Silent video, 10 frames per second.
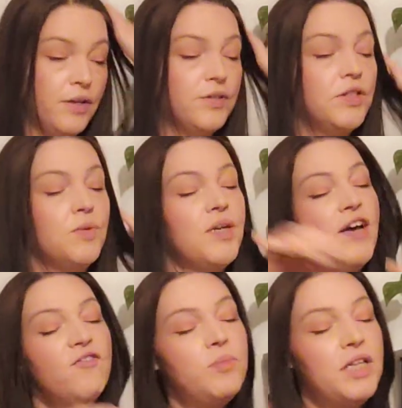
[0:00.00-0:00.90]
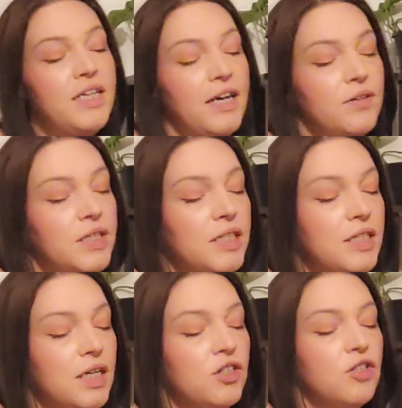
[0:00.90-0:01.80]
So we have played out and
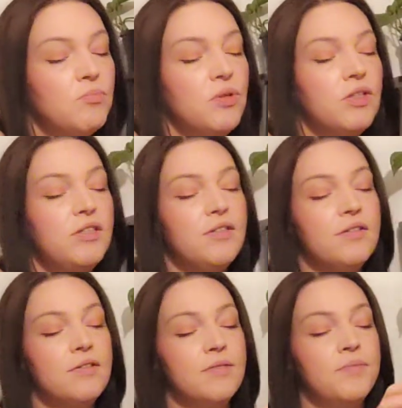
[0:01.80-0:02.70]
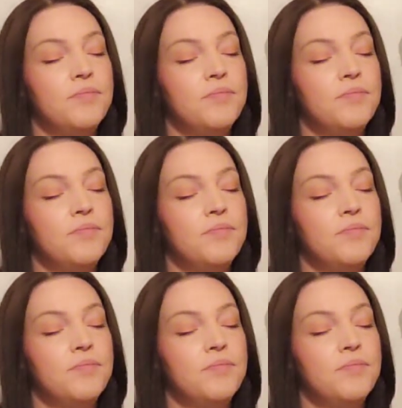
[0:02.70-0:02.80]
dodging bullets.